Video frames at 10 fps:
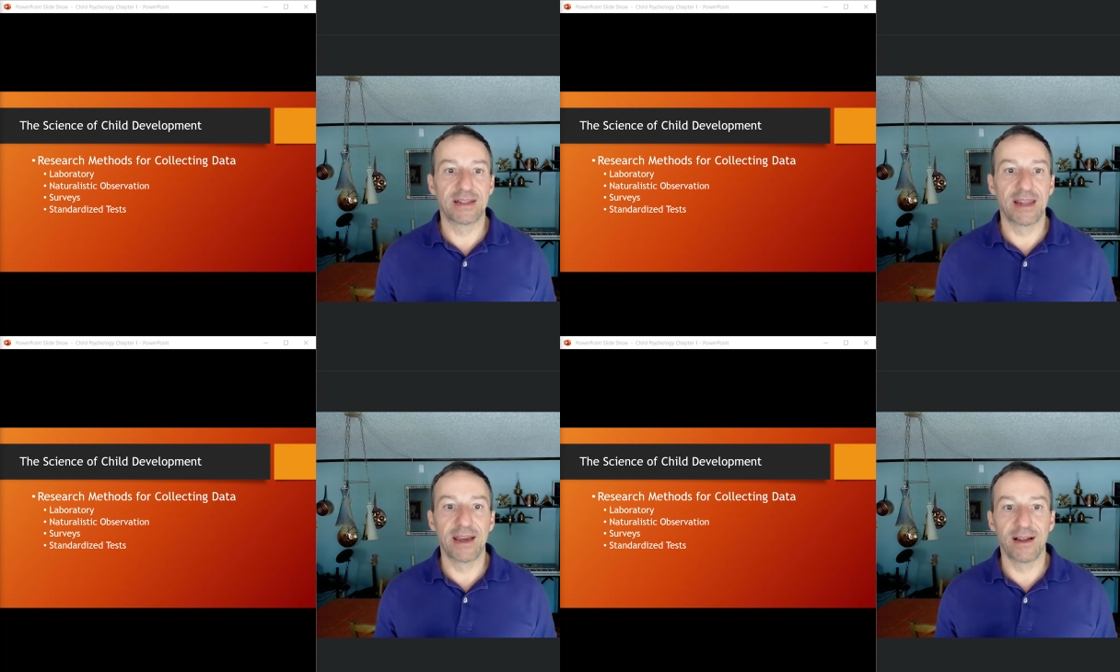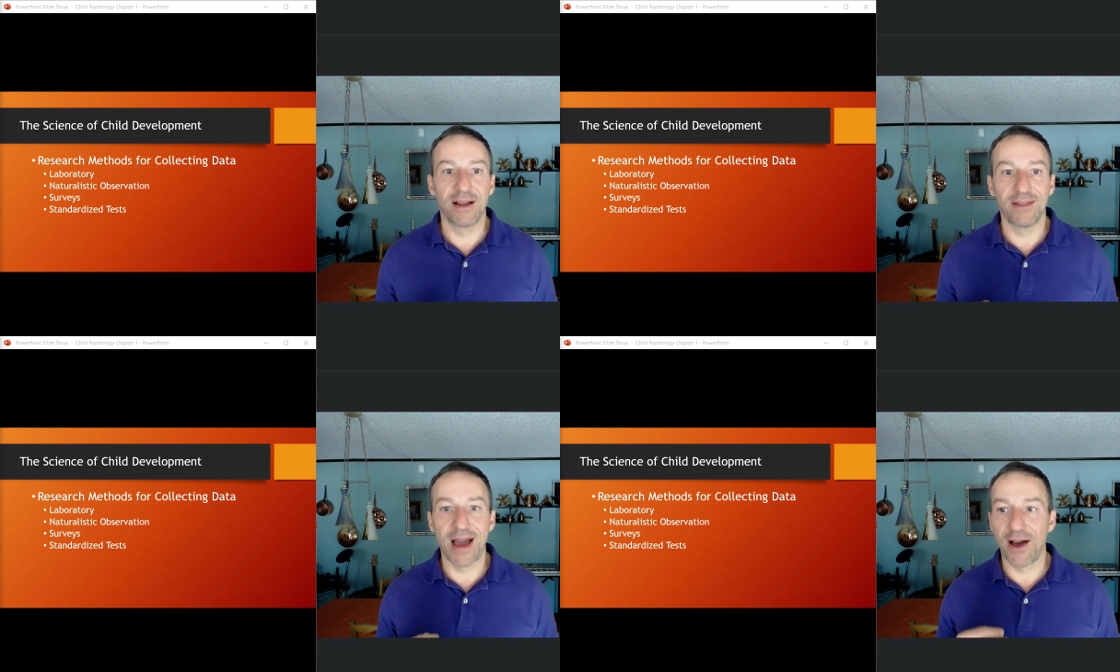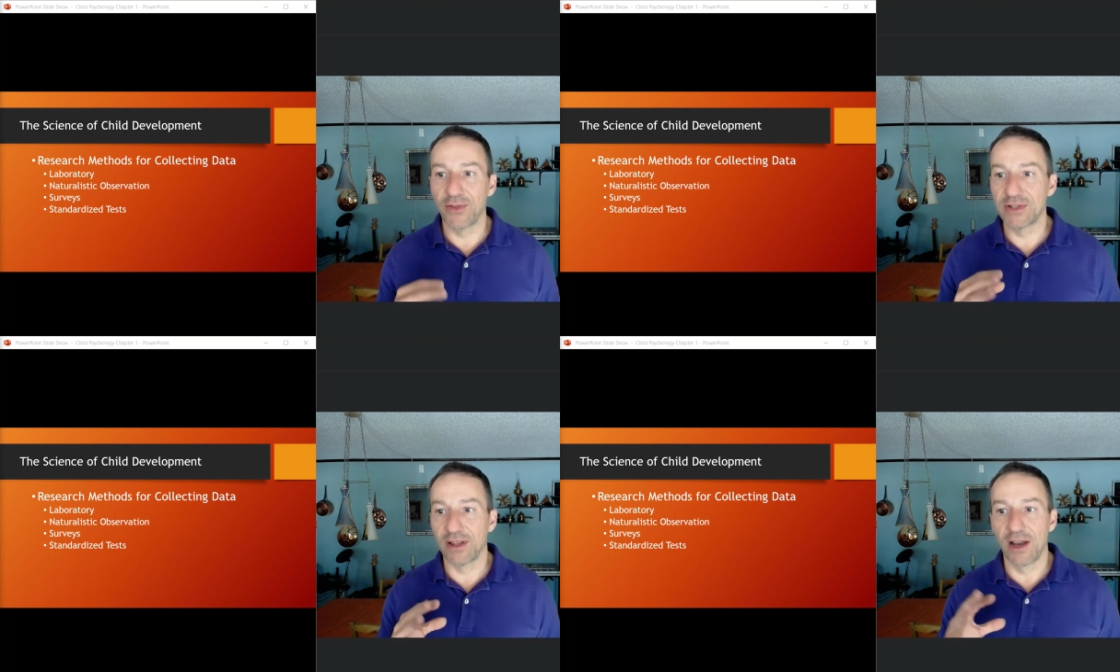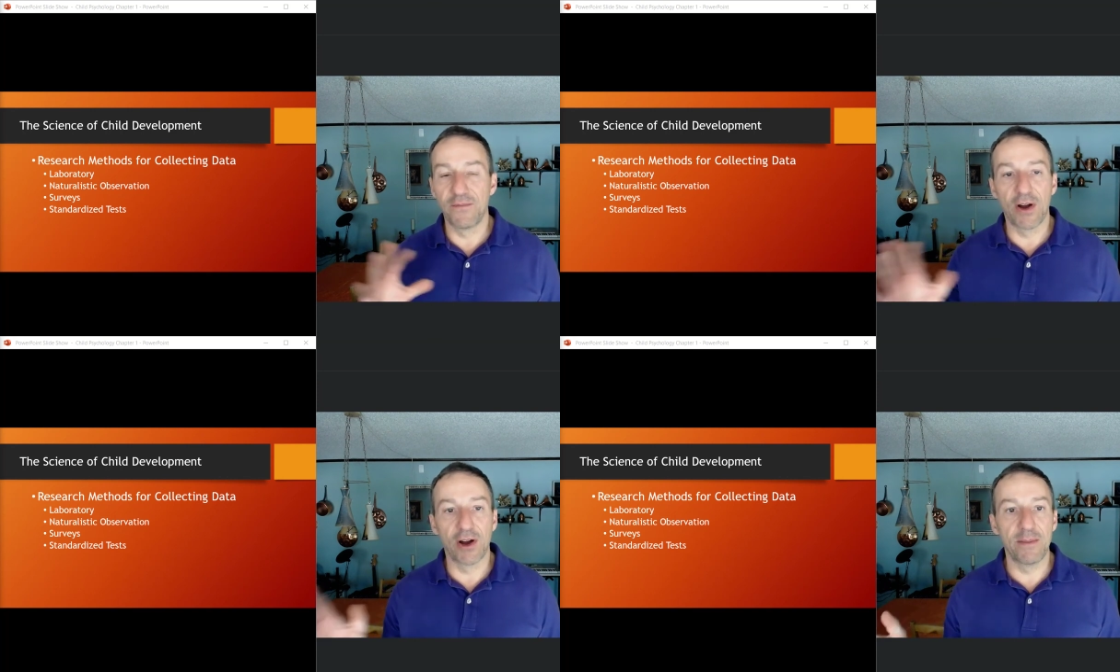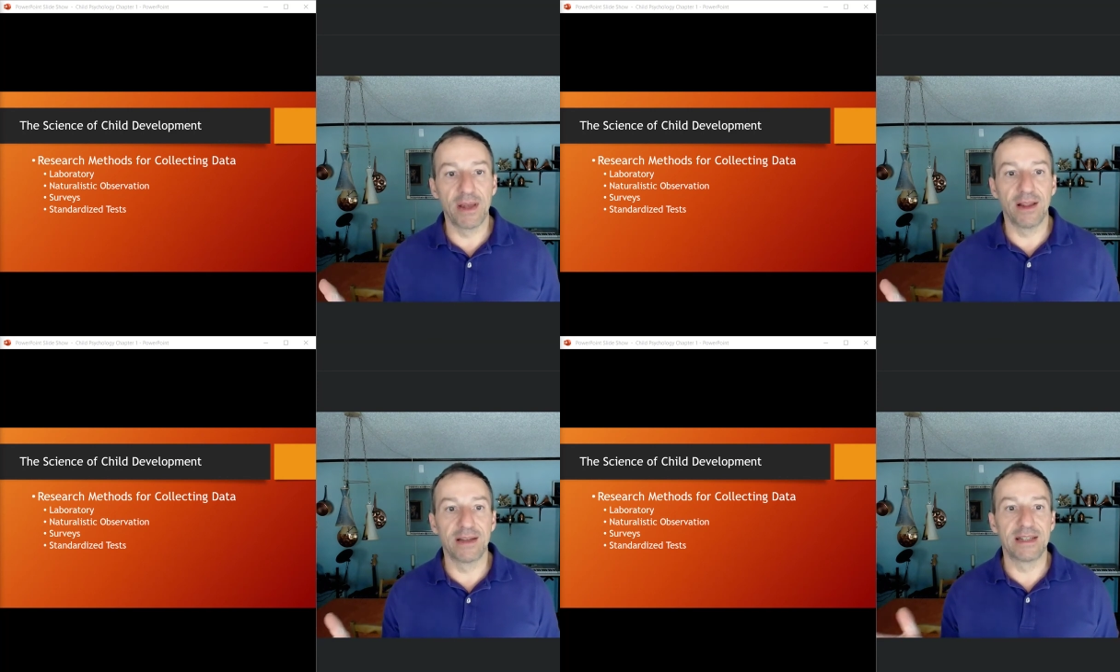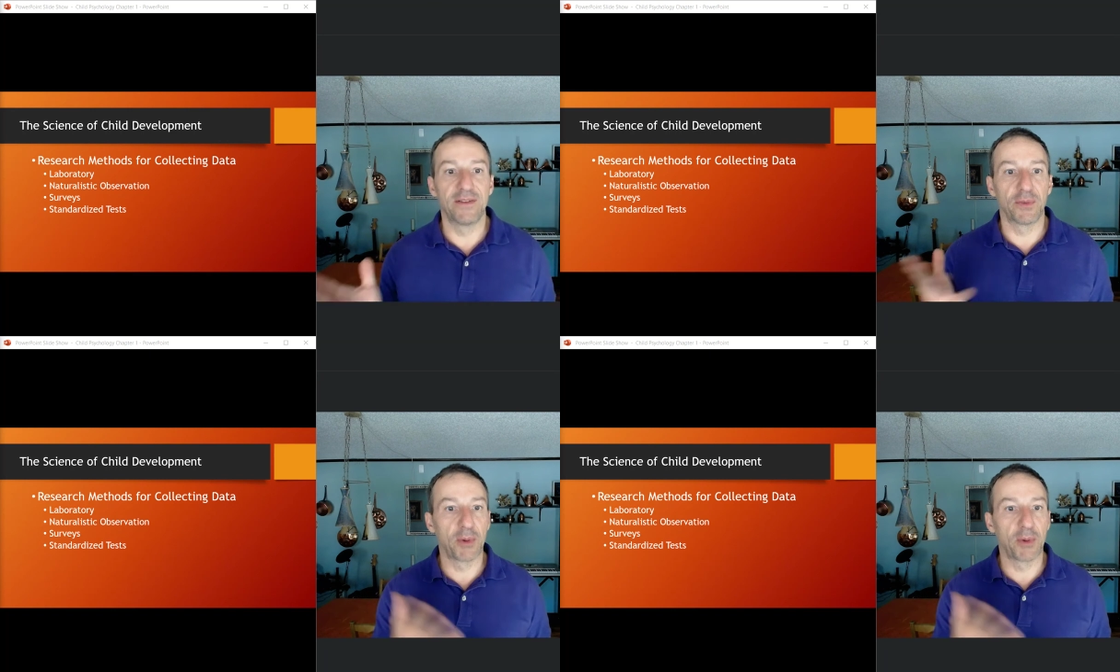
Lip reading: There's a lot of variability for